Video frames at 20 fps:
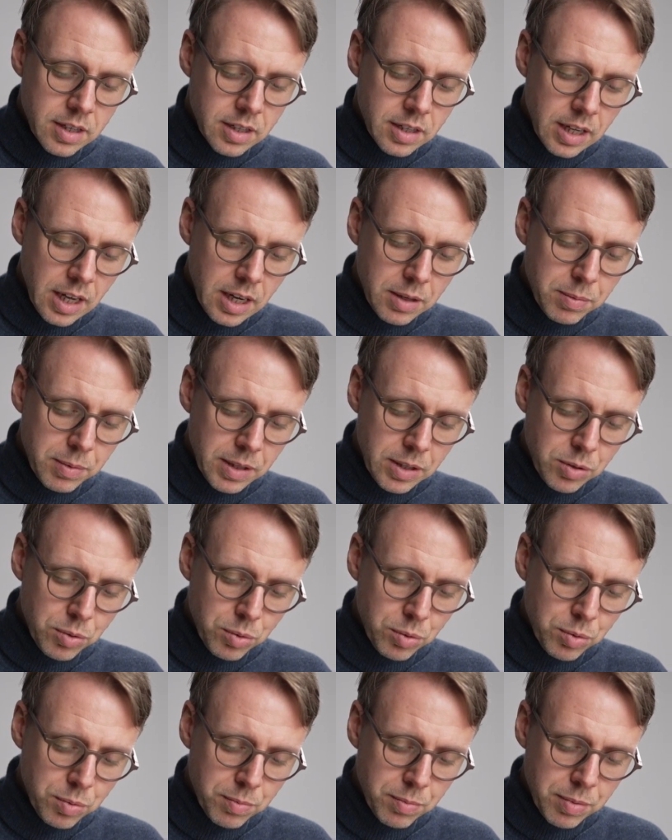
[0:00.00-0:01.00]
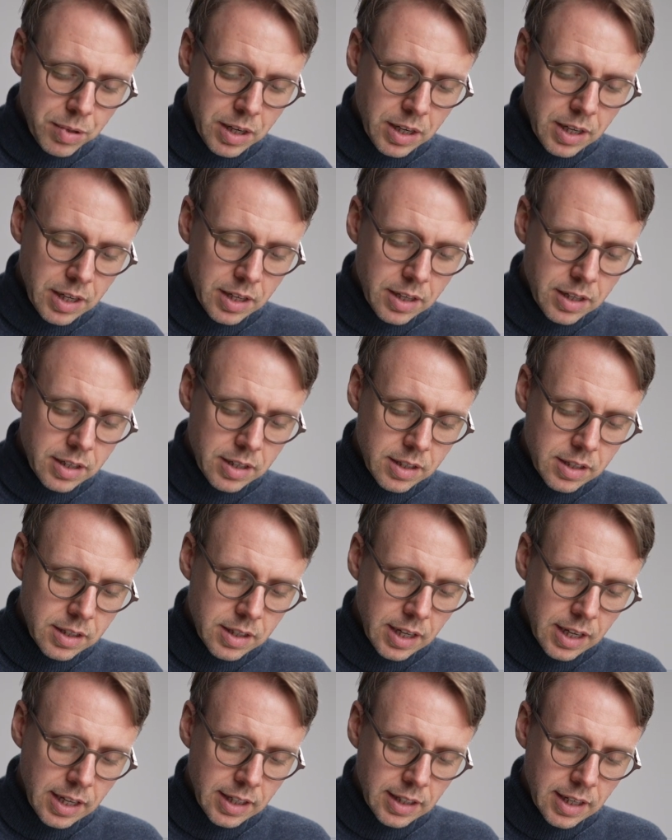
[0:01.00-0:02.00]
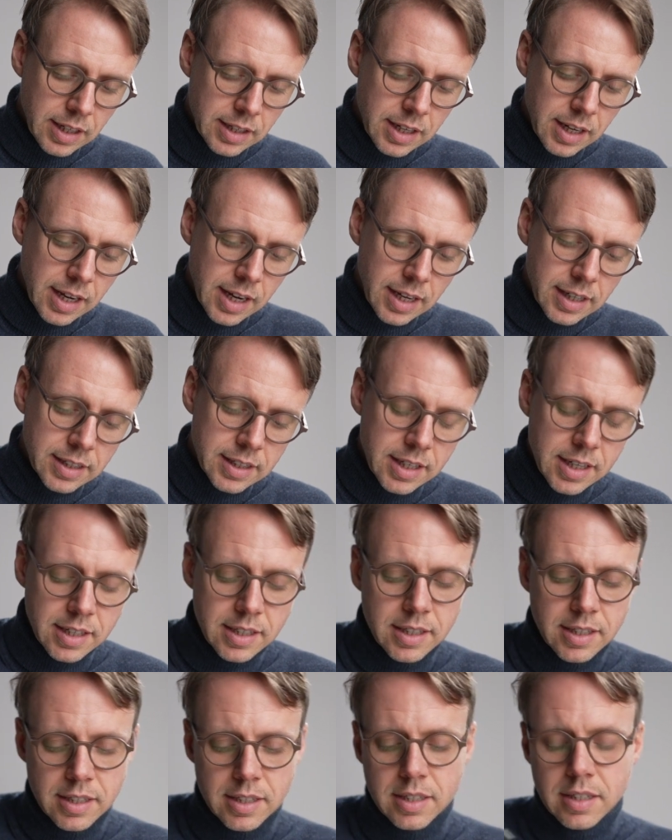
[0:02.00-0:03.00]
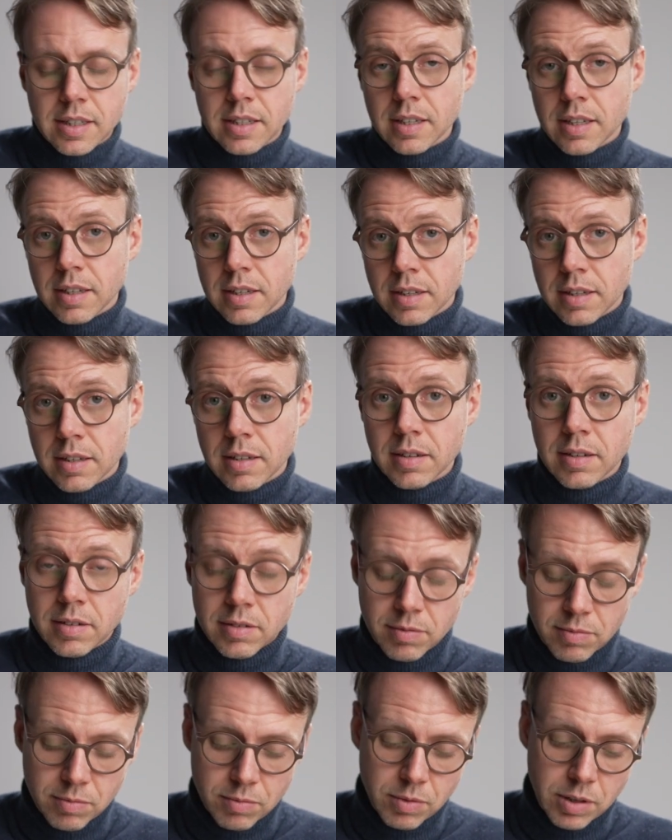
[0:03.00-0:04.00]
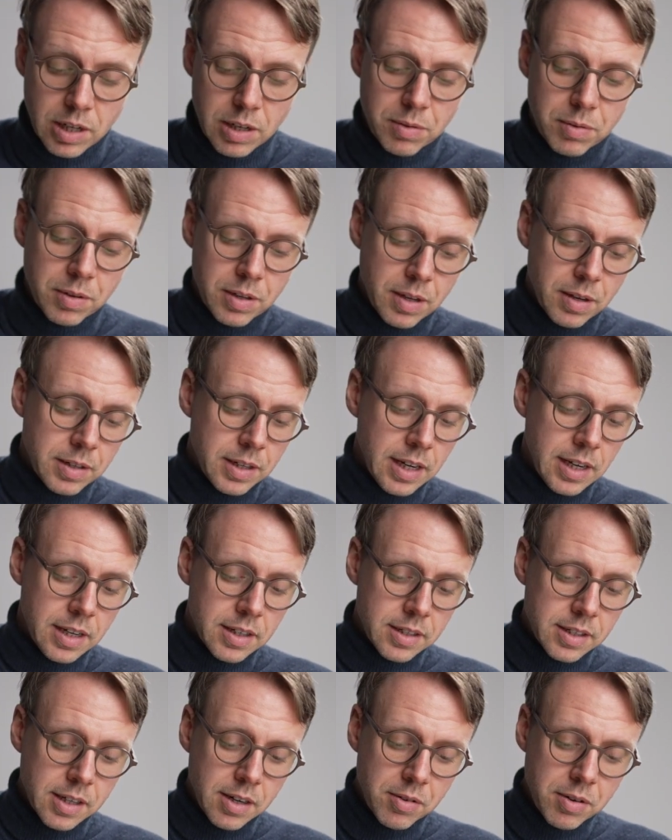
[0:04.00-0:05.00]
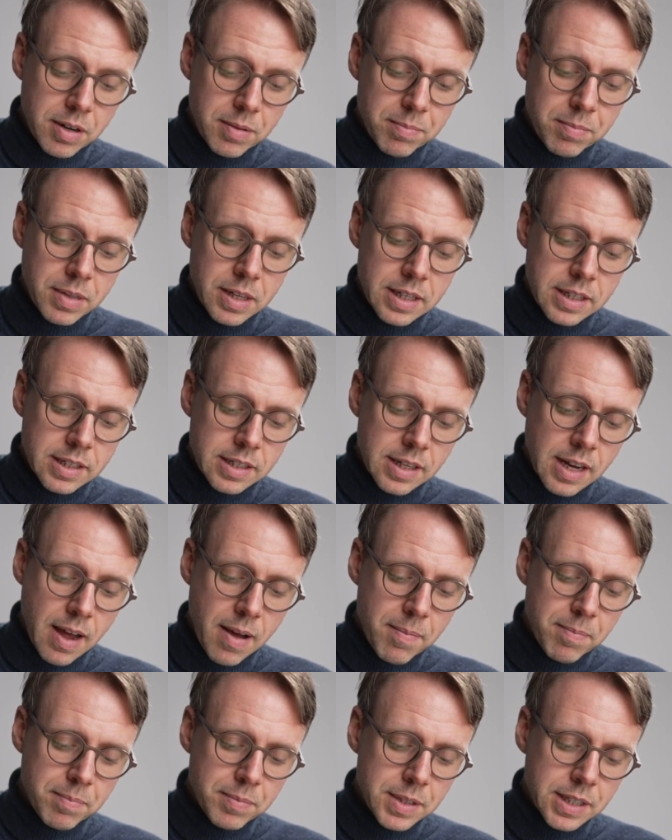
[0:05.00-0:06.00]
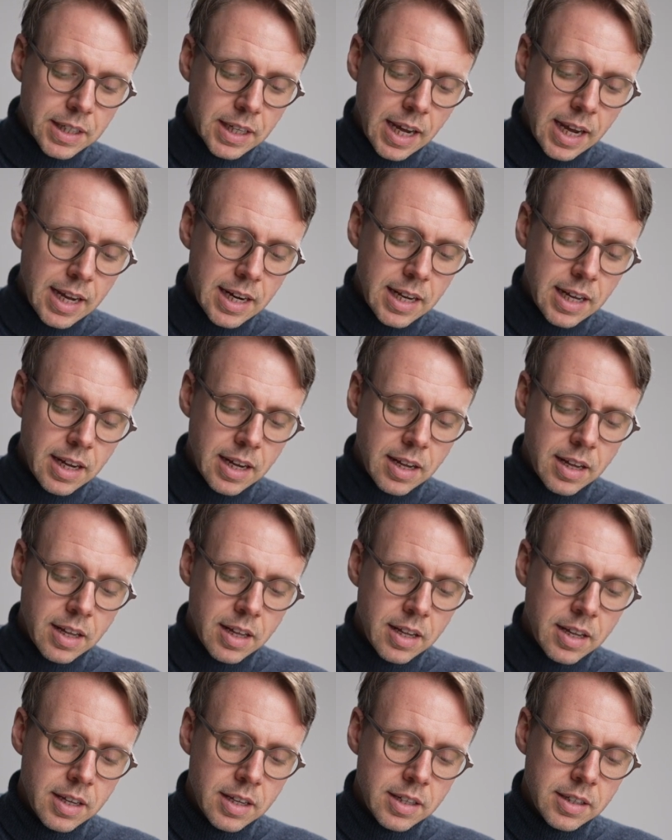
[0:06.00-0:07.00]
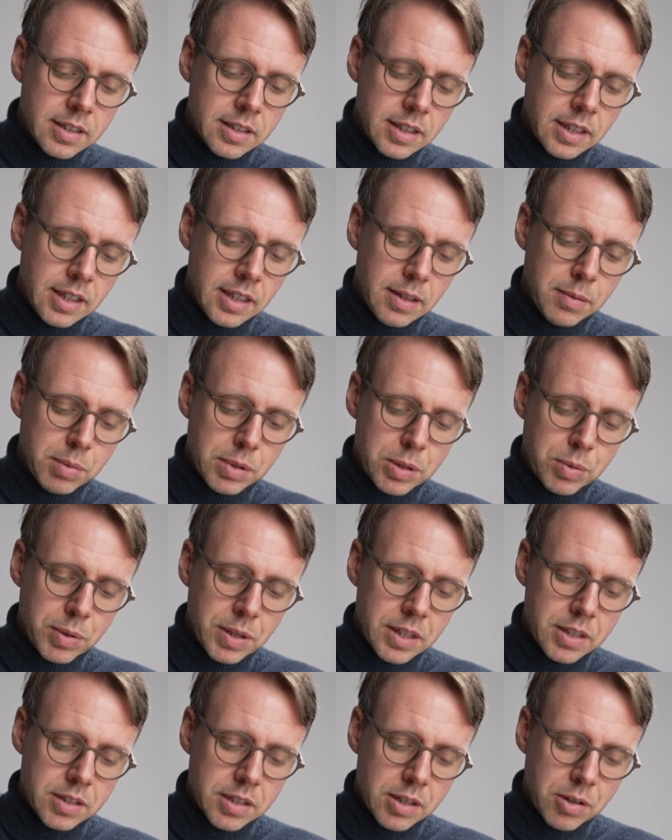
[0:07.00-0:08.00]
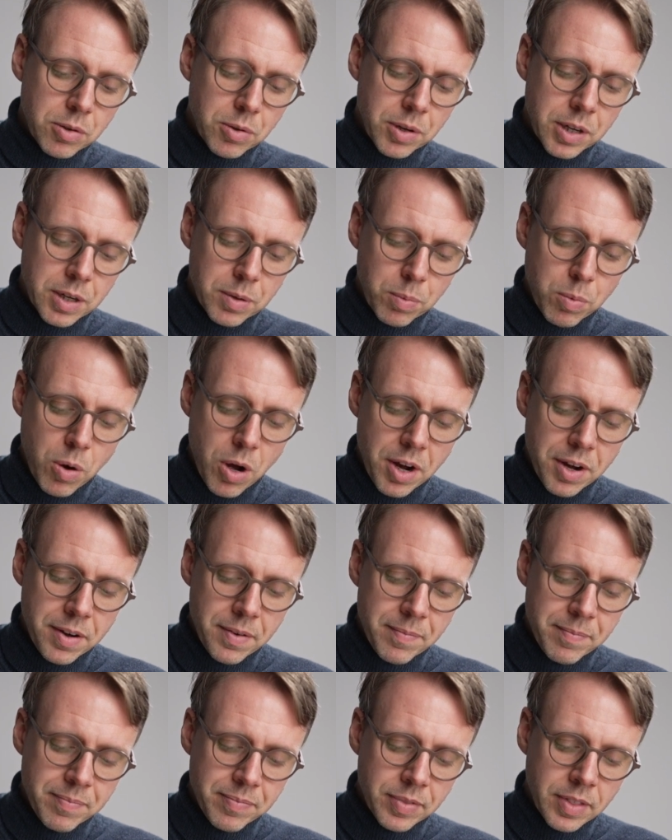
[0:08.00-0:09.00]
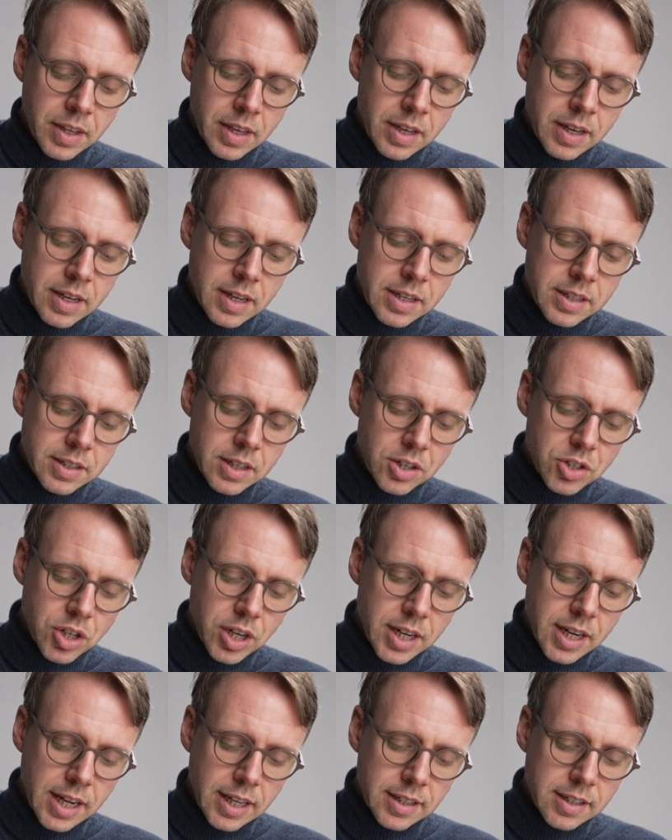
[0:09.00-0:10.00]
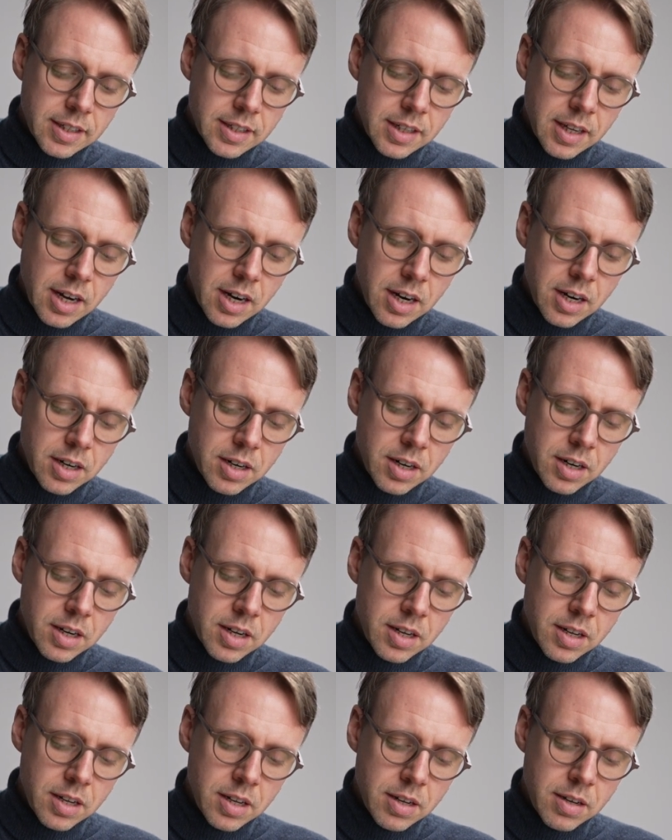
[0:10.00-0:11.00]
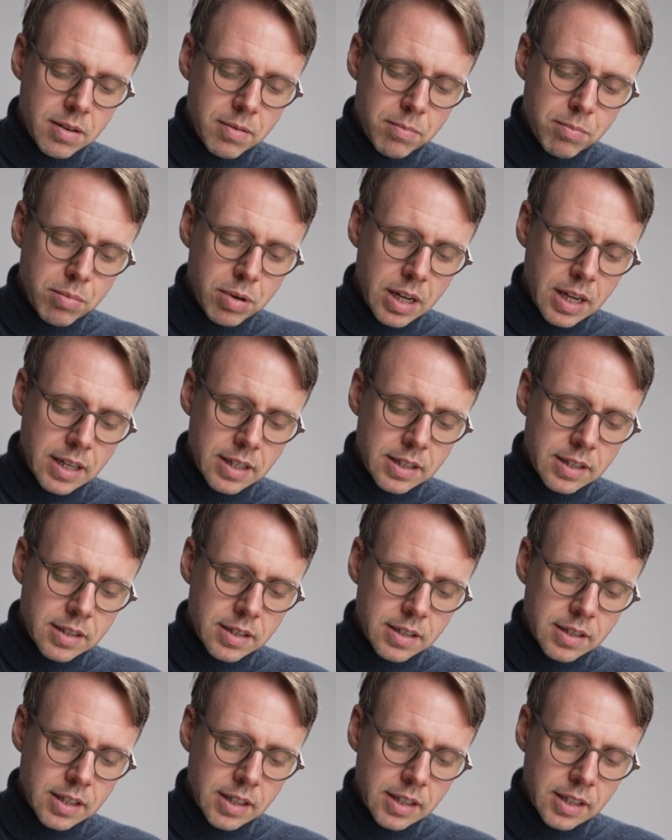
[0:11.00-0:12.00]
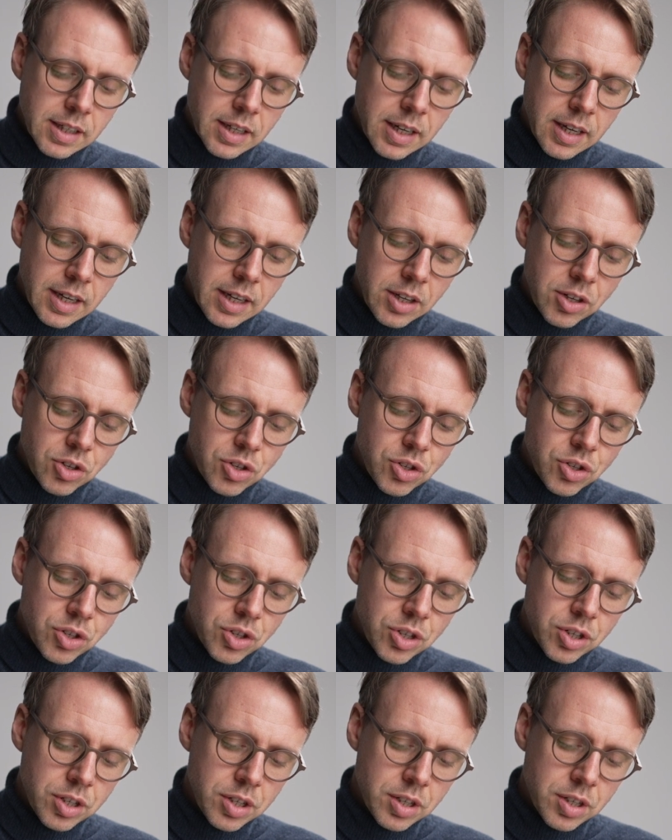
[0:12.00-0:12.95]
that we do by saying that there exists, well, Taylor's theorem, some scalar t between 0 and 1, such that x star plus th